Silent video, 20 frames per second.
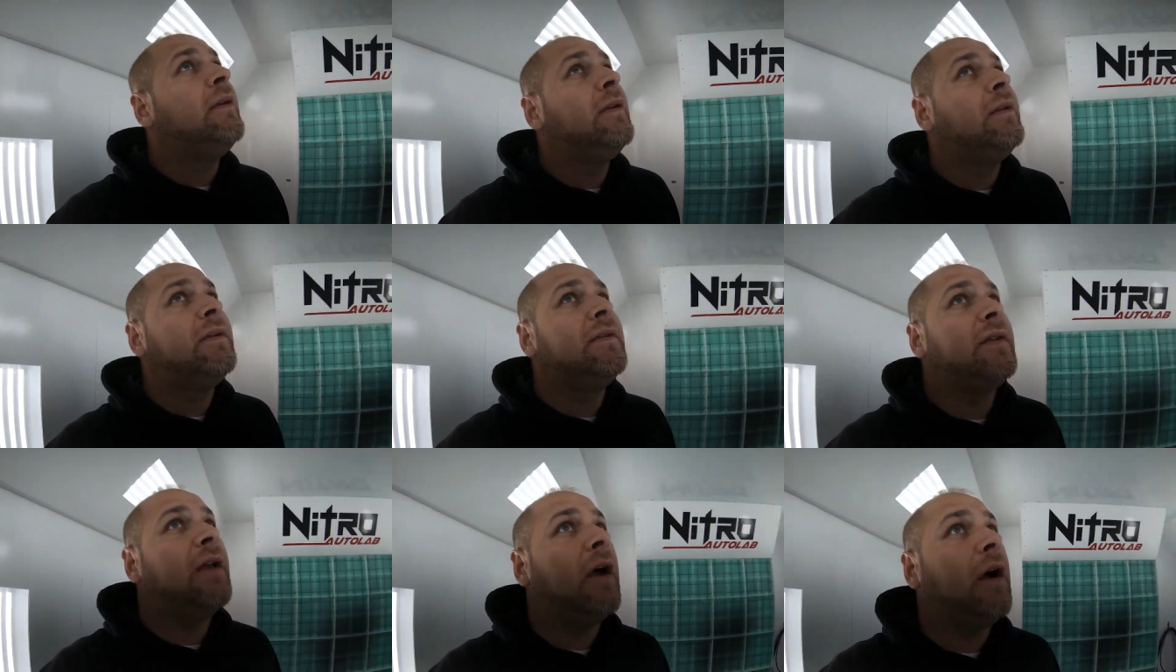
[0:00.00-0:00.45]

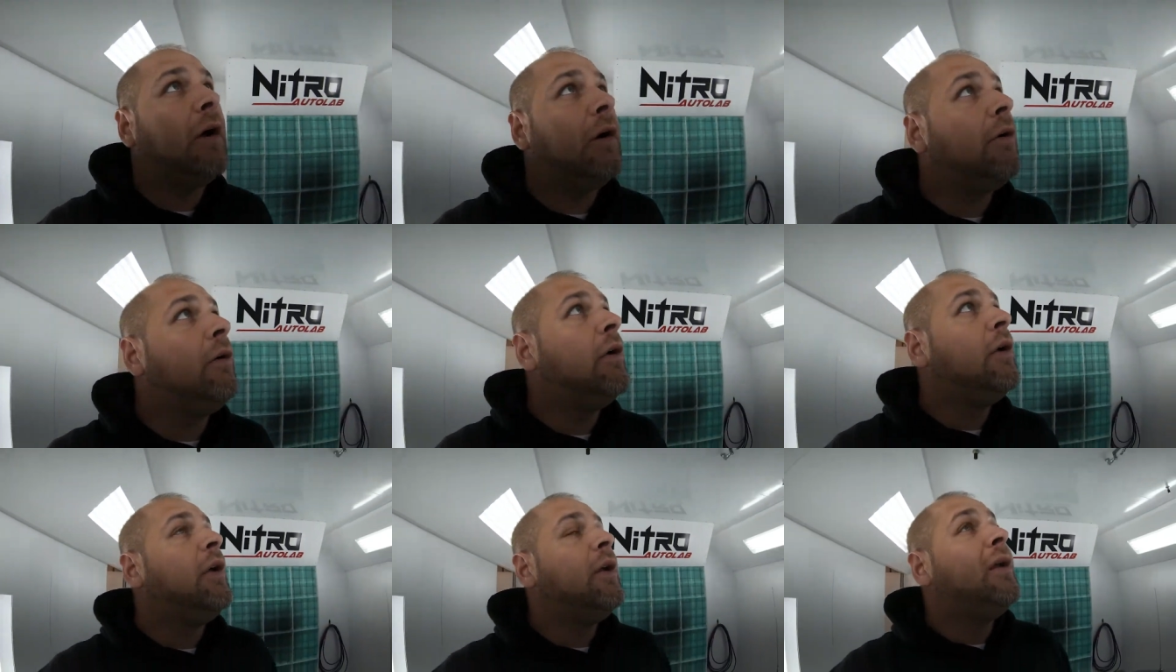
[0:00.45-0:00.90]

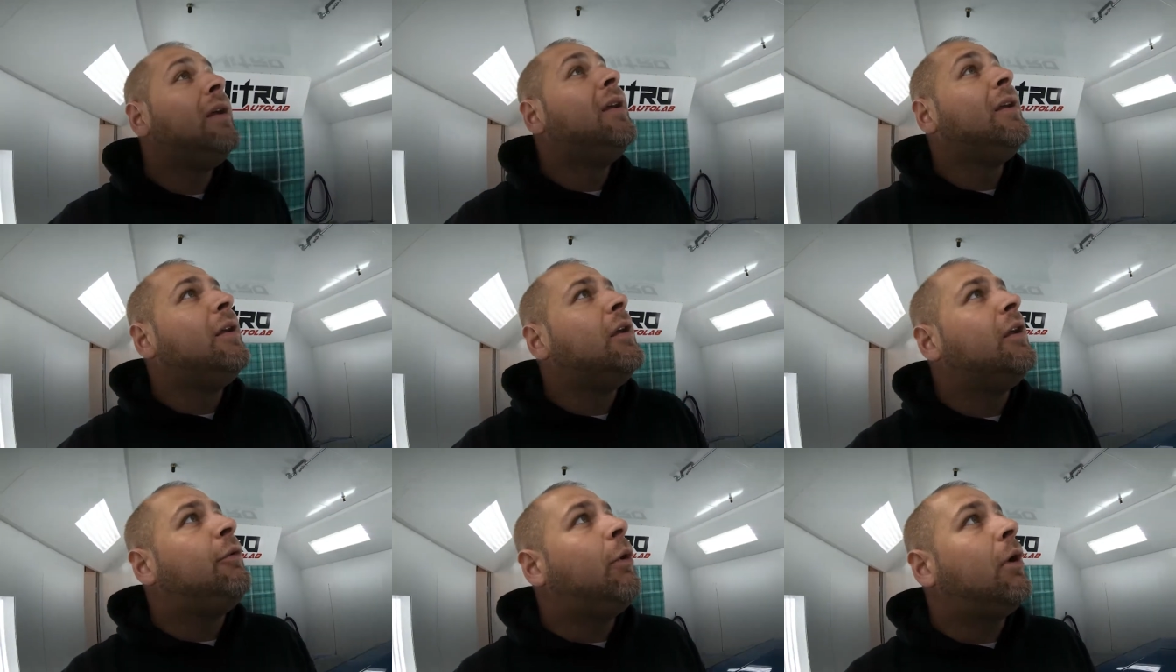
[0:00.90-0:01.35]
So
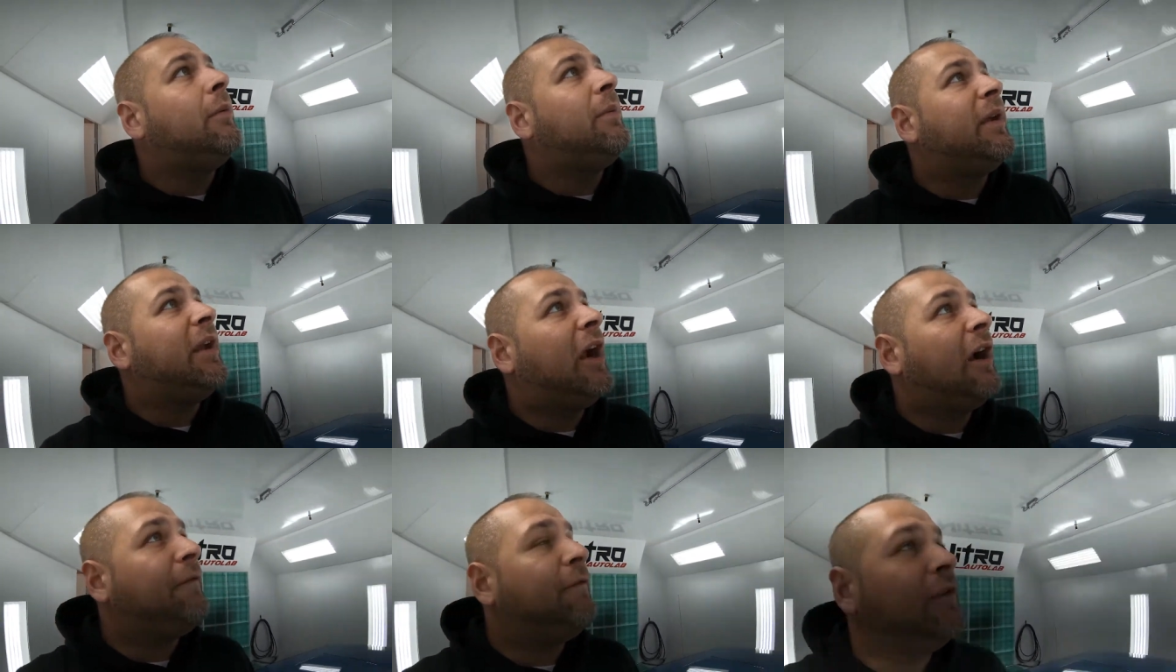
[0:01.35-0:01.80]
you want to be
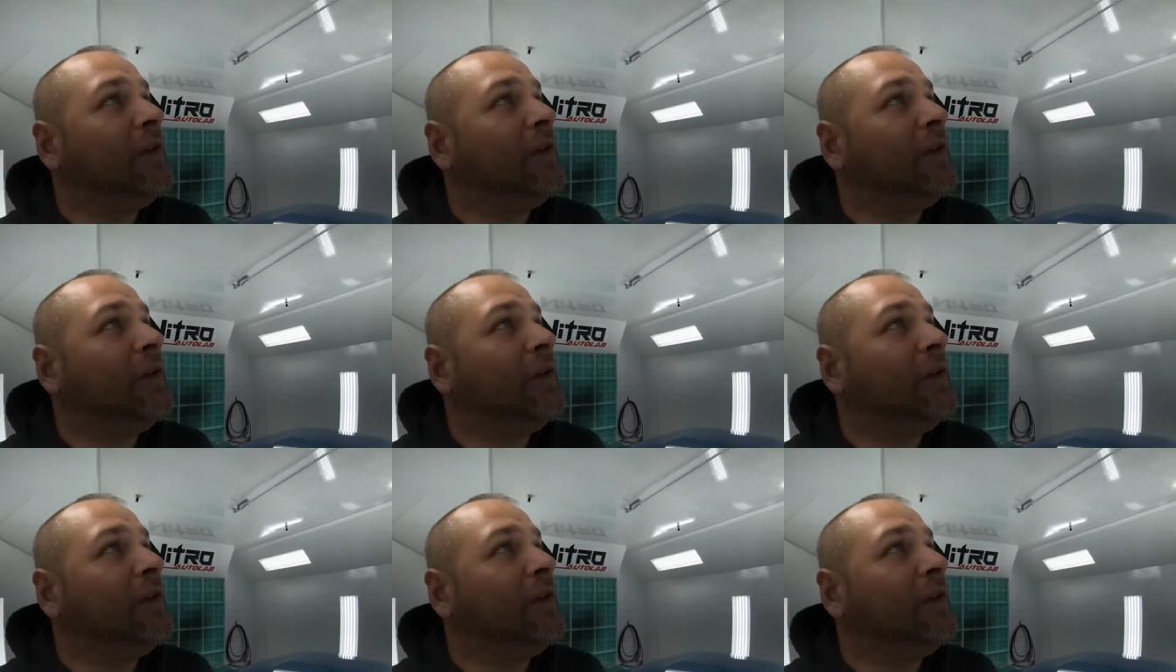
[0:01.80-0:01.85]
careful